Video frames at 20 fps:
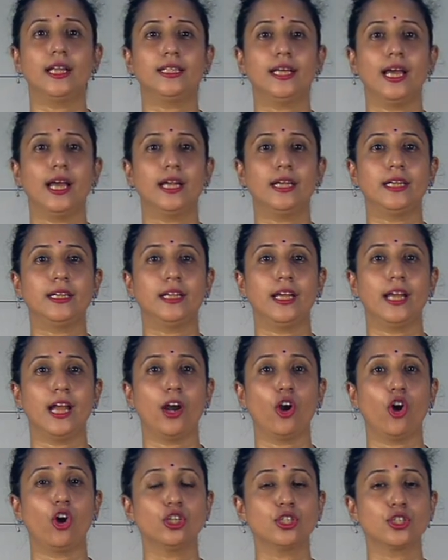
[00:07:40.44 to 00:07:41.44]
Then they
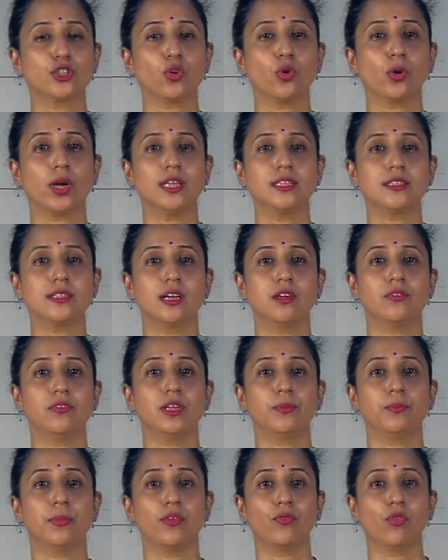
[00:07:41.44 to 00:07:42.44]
are also concerned
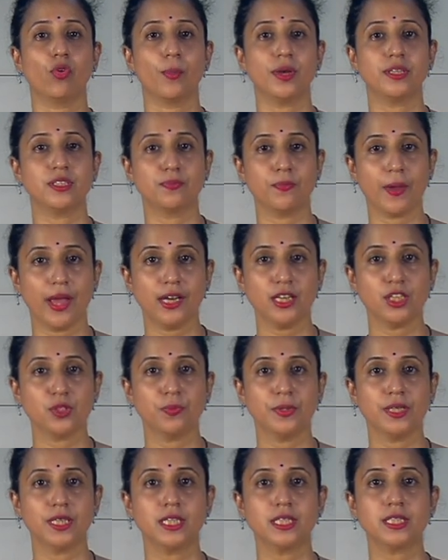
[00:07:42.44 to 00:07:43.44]
with performance
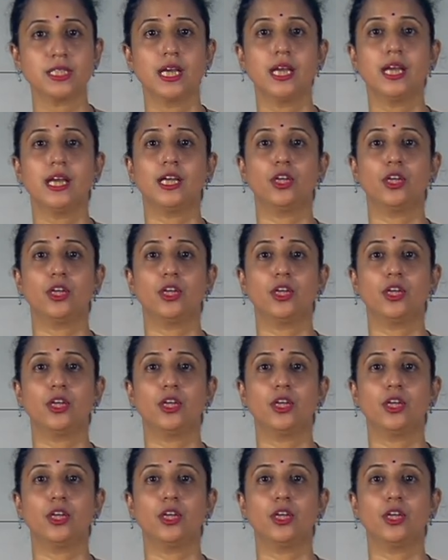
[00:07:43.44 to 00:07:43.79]
management.